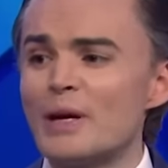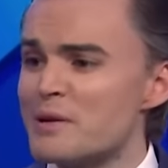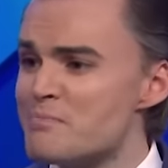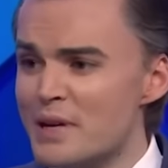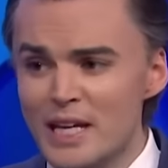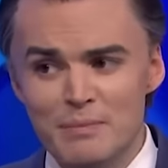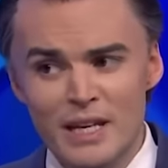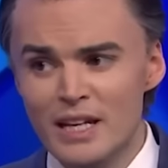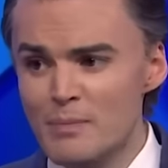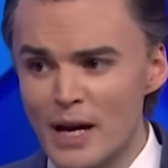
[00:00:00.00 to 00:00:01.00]
we had a big
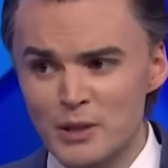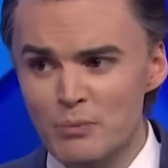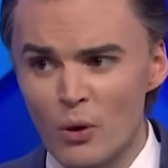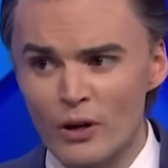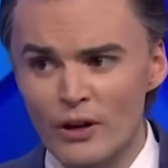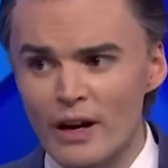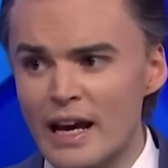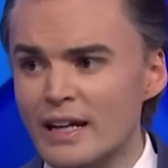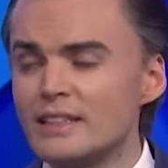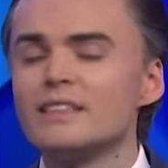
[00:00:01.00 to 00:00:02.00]
meeting about the border,
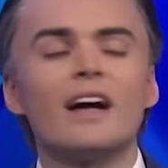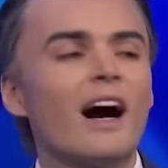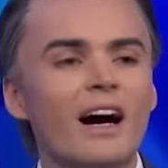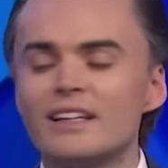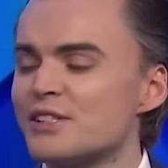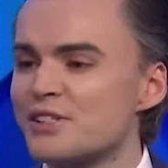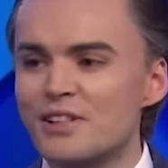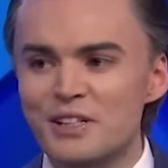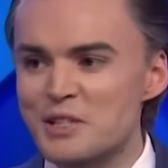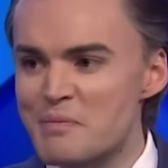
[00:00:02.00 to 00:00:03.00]
and God, he had
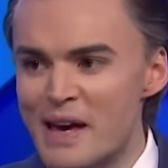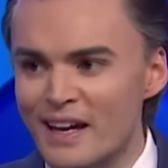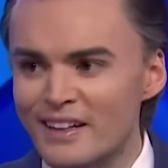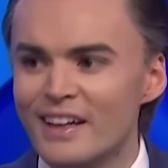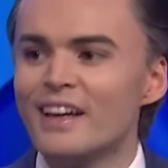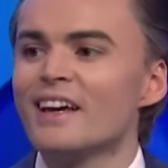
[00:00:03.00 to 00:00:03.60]
such command.